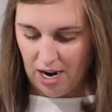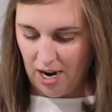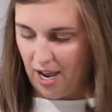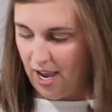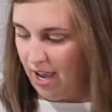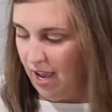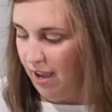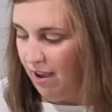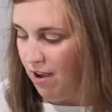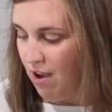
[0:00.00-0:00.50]
and
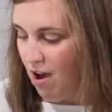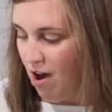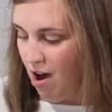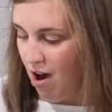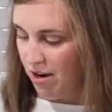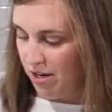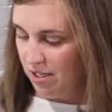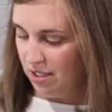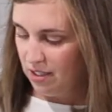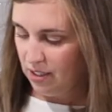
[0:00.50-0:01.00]
I
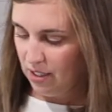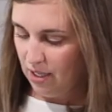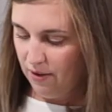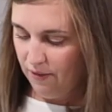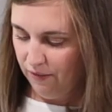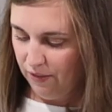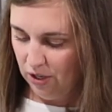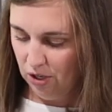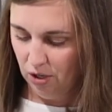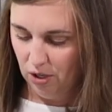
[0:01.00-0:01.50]
honestly
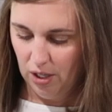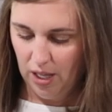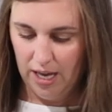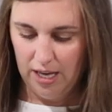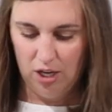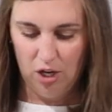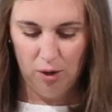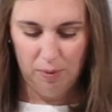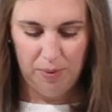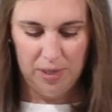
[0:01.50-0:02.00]
feel
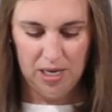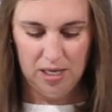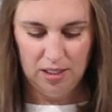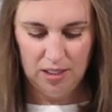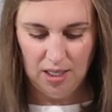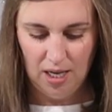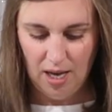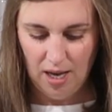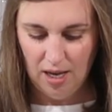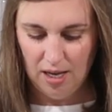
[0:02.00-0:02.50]
like your
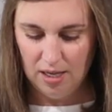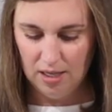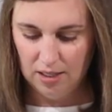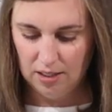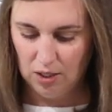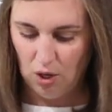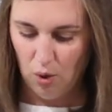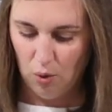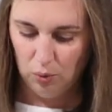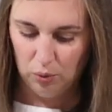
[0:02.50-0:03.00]
pizza
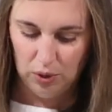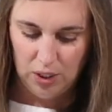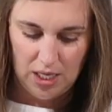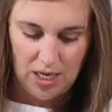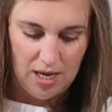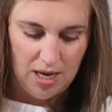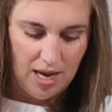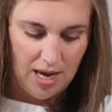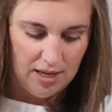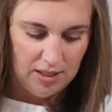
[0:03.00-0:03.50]
is
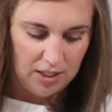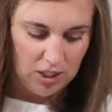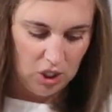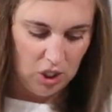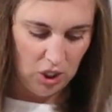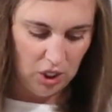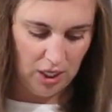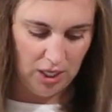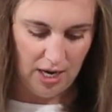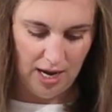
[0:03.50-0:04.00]
only as
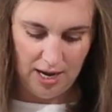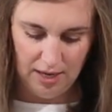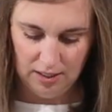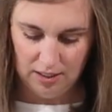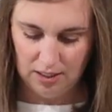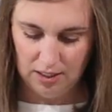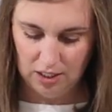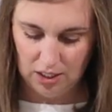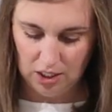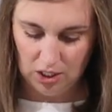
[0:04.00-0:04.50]
good
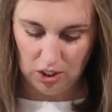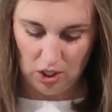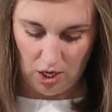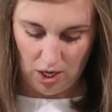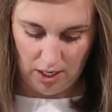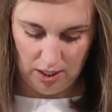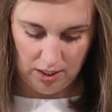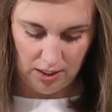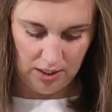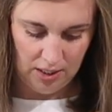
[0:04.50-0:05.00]
as the
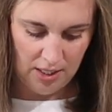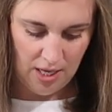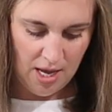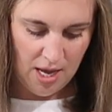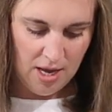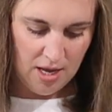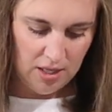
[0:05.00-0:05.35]
sauce.